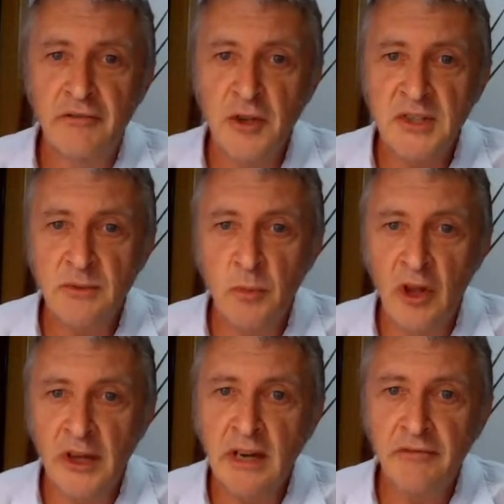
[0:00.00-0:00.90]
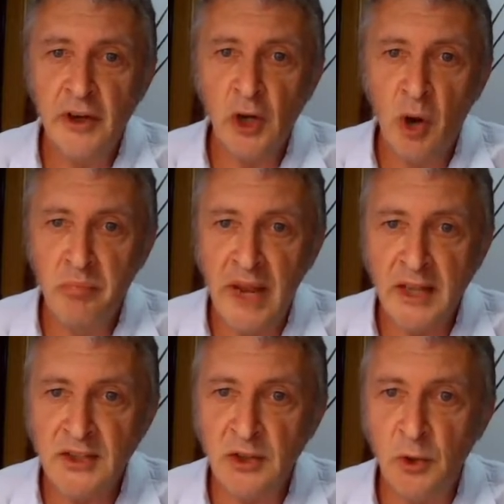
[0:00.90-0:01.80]
First, we'll identify
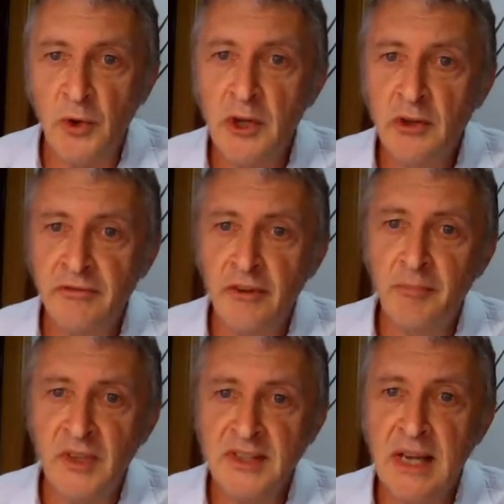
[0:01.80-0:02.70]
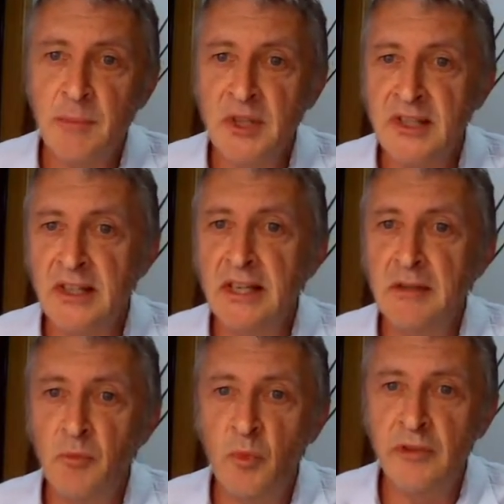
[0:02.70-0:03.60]
compounds secreted from the salmon
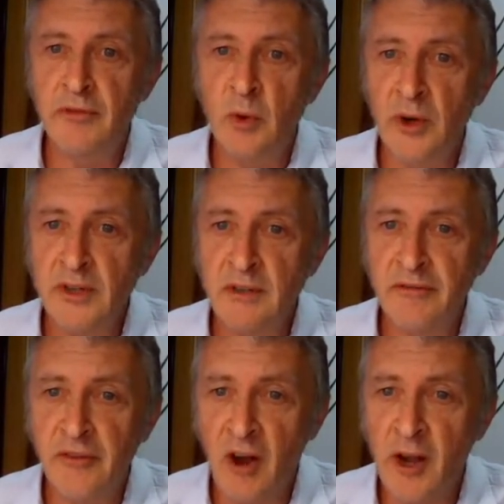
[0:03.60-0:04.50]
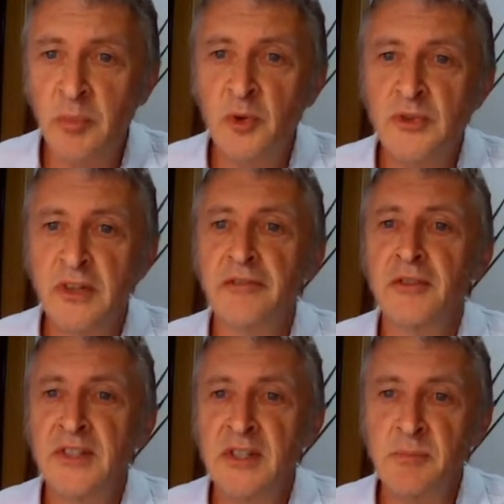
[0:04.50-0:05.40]
skin with quantifiable
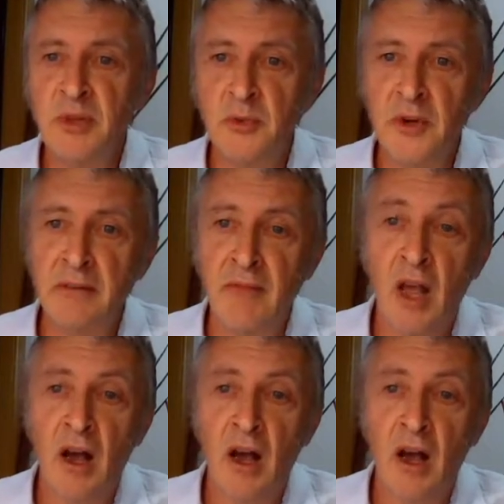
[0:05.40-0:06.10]
differences between